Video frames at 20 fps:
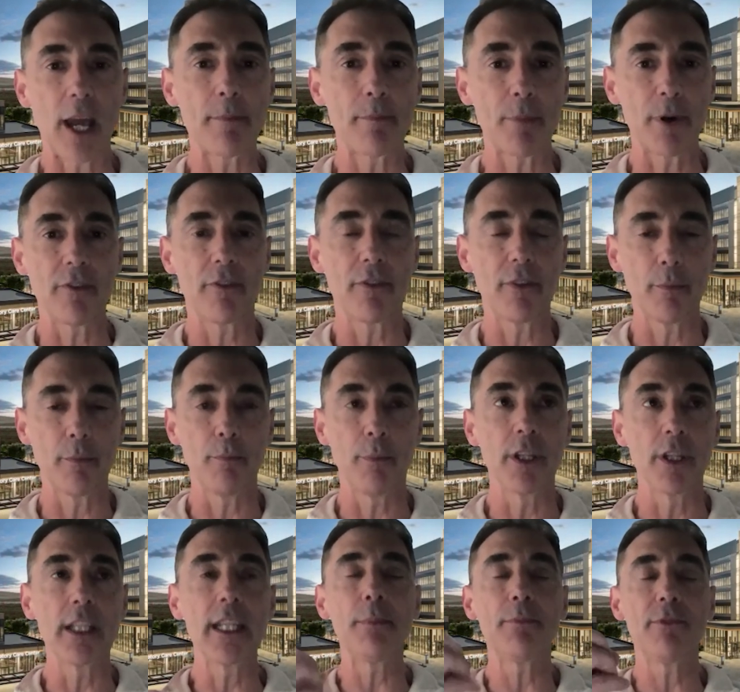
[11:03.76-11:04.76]
type of
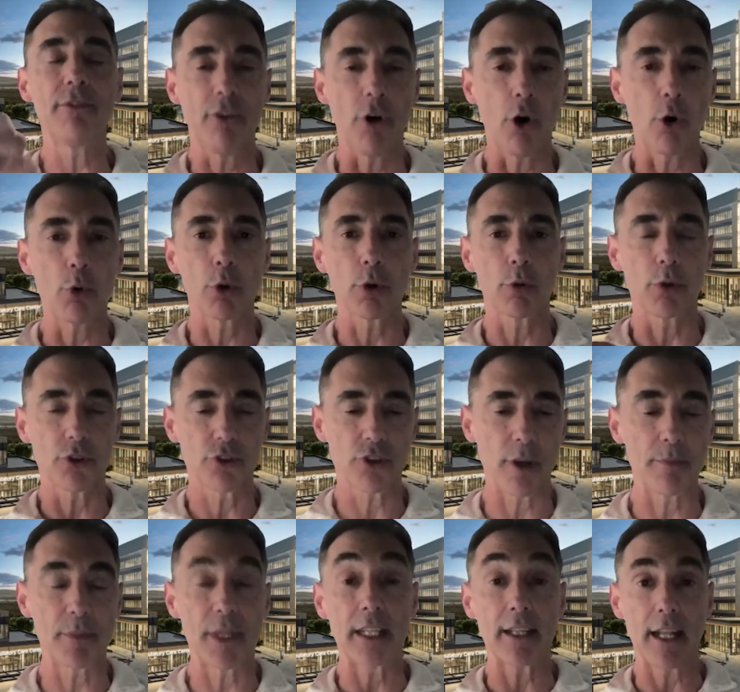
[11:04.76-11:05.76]
leap forward was
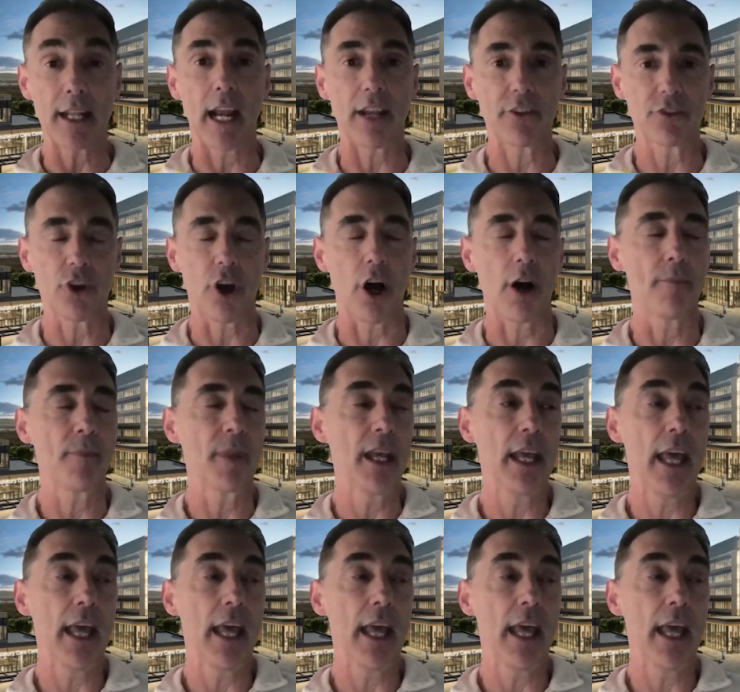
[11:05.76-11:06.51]
something that I saw.